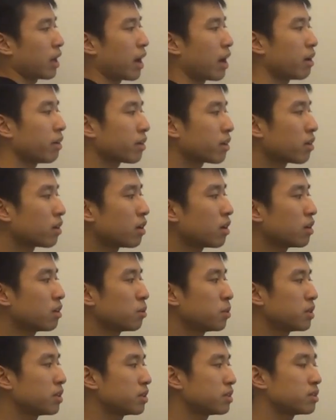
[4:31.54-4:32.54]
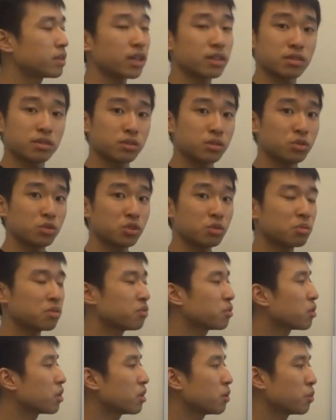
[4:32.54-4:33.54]
Alcohol was nice and neutral
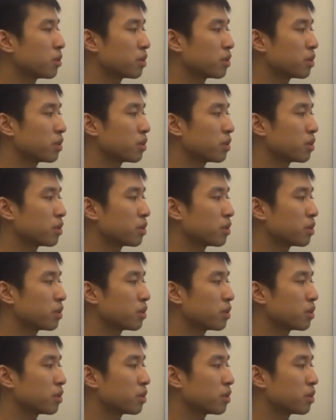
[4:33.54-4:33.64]
before.